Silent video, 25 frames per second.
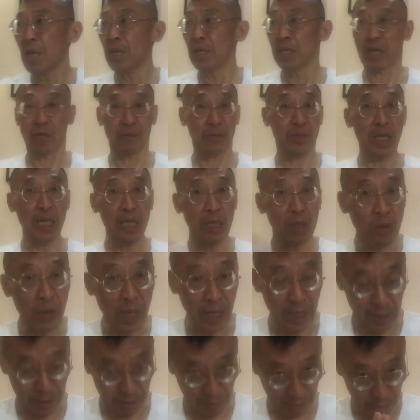Now take a look
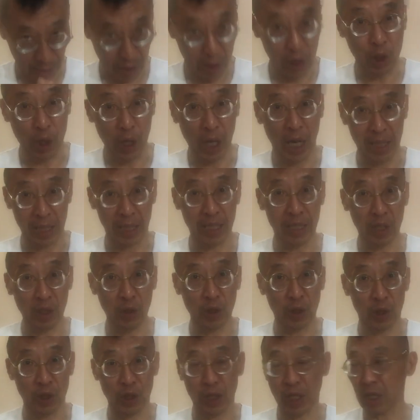at the chart,
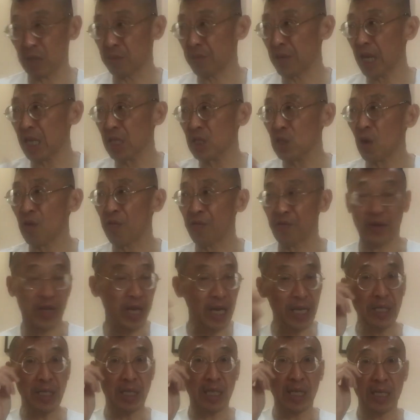ladies and gentlemen. As of
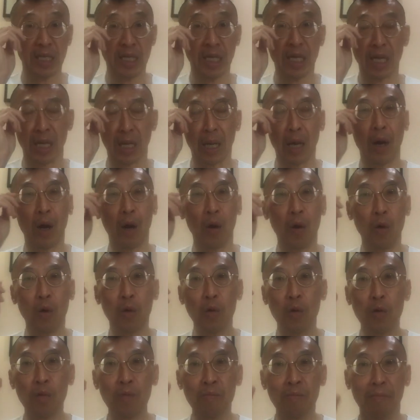yesterday,
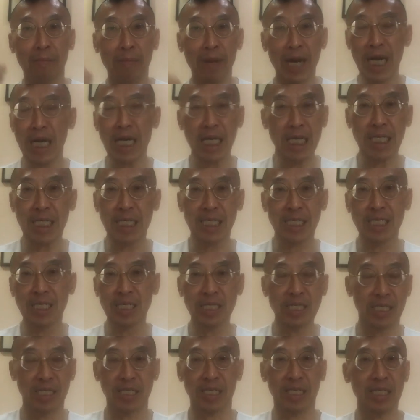oh my
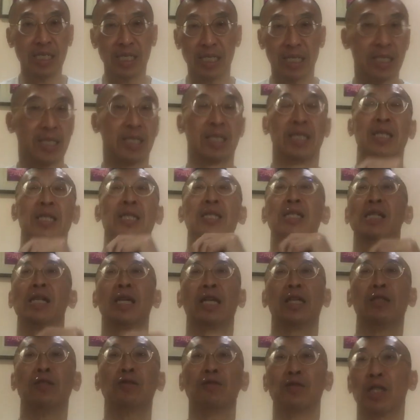goodness,
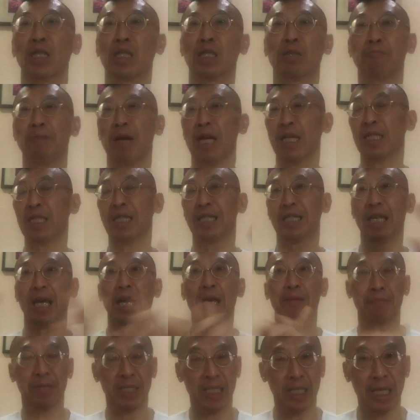you know, despite the
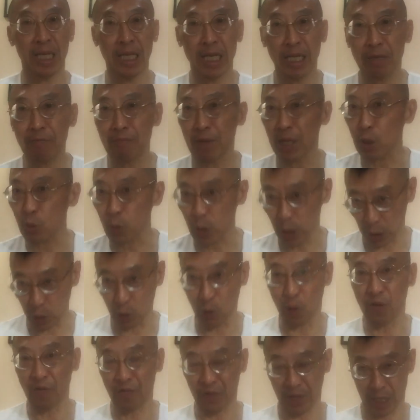debt ceiling being
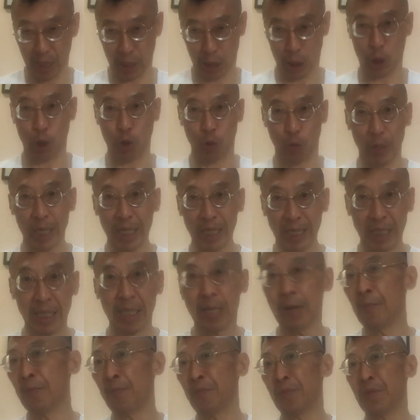resolved in the
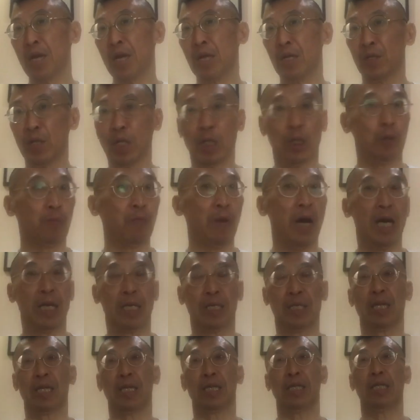US, despite
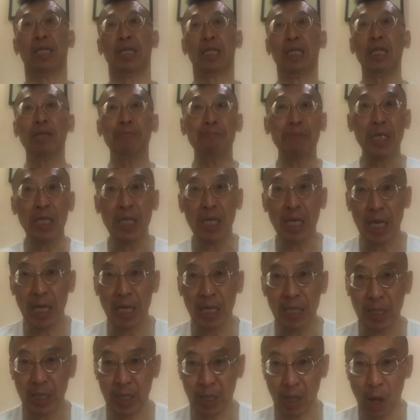the
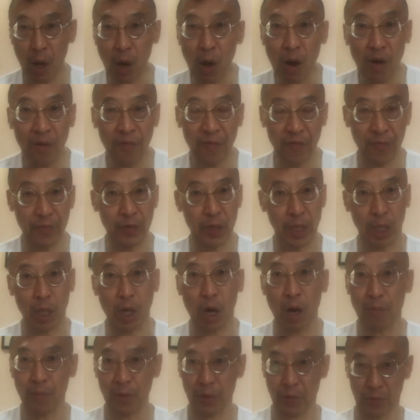EPS of the
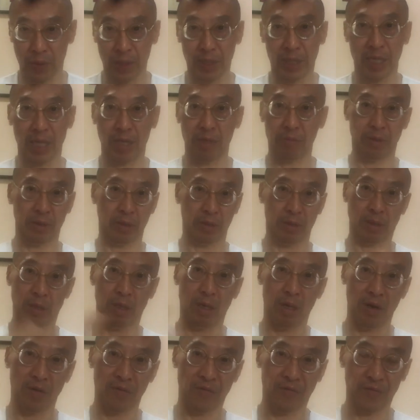corporate results
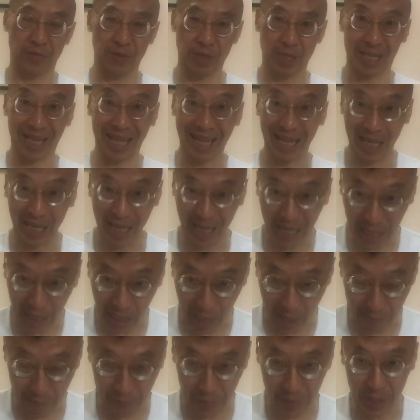of the key
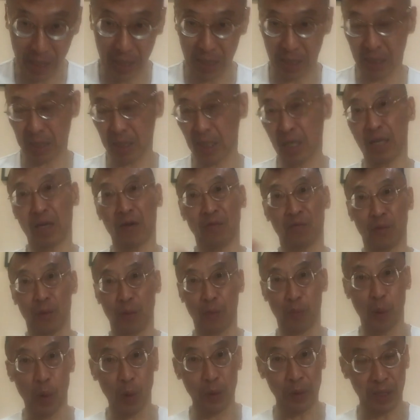companies that have
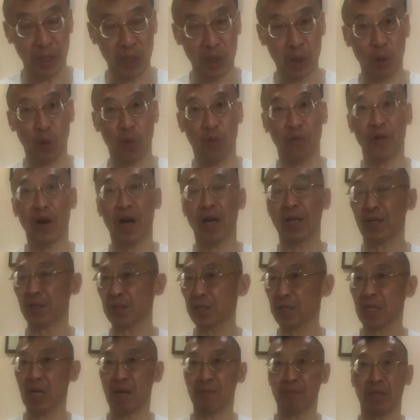reported so far
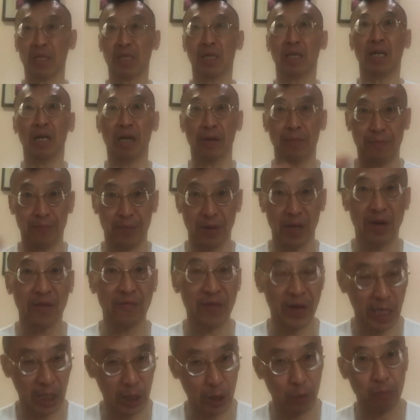that's coming
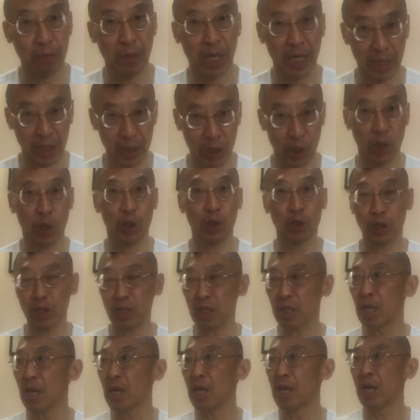above
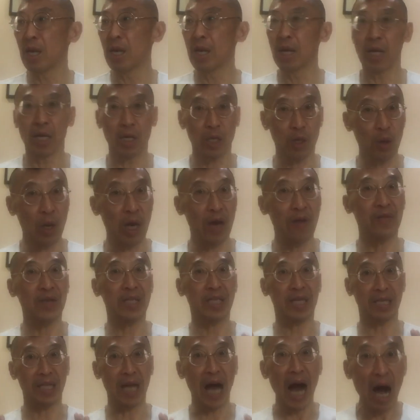expectation, you have a
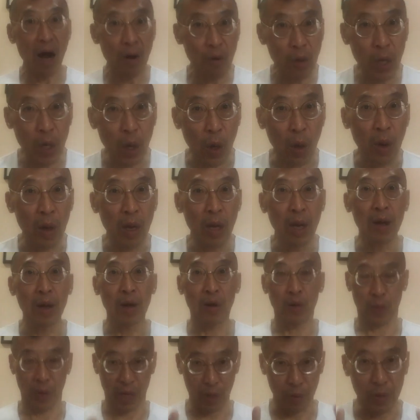scenario
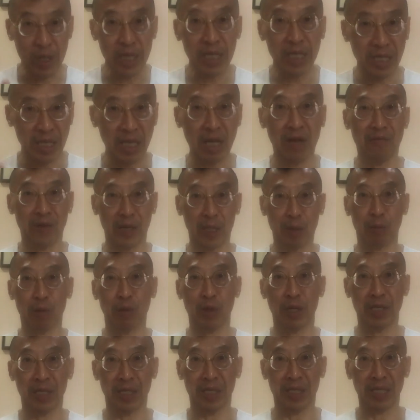where real estate investment
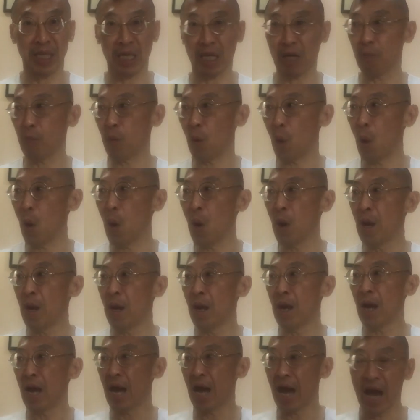trusts in Singapore
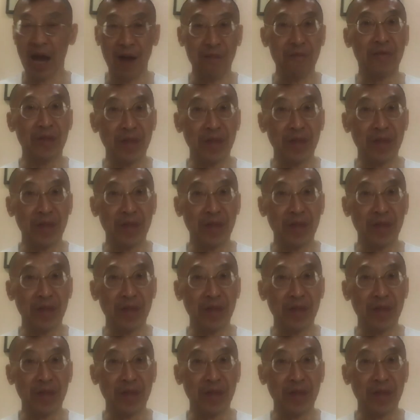have